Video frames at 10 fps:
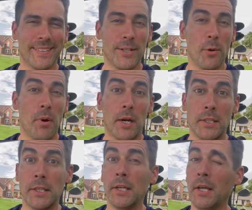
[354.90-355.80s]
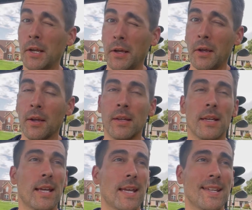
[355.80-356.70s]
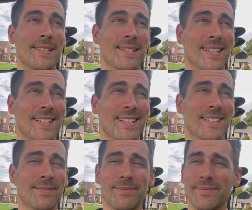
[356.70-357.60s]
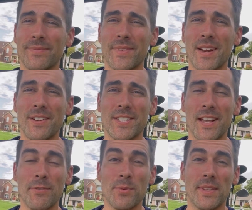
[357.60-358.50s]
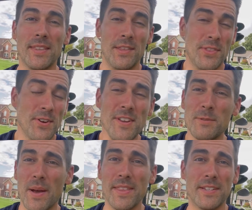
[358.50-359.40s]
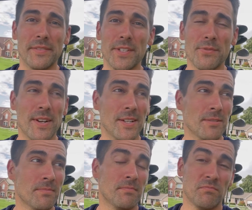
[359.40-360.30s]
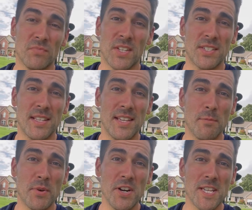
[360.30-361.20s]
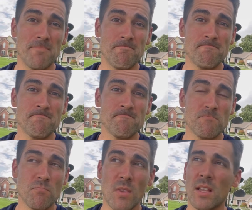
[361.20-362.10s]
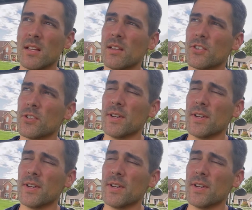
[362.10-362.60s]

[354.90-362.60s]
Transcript: no pun intended, and uh, get ourselves within the 30s by the end of this round. Just need to get a birdie. So